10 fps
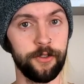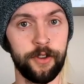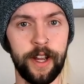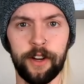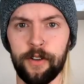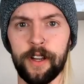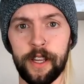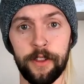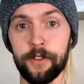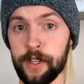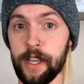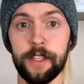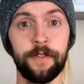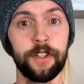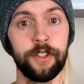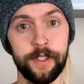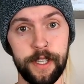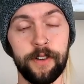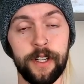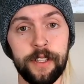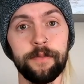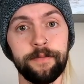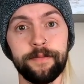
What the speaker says: Trek, or any other science fiction series.